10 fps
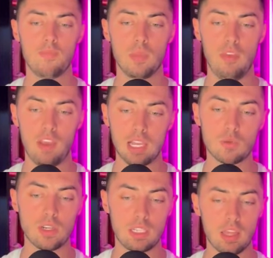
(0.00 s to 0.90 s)
If you guys
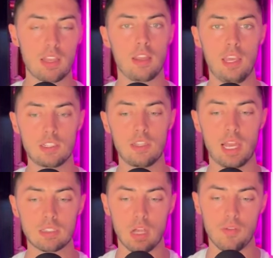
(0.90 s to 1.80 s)
want to get to the
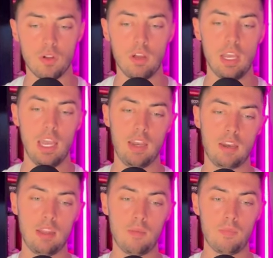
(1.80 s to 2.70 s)
next level,
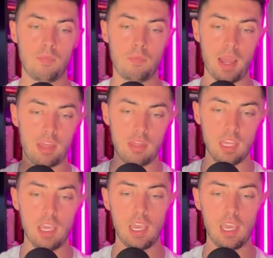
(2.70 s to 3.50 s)
and by thinking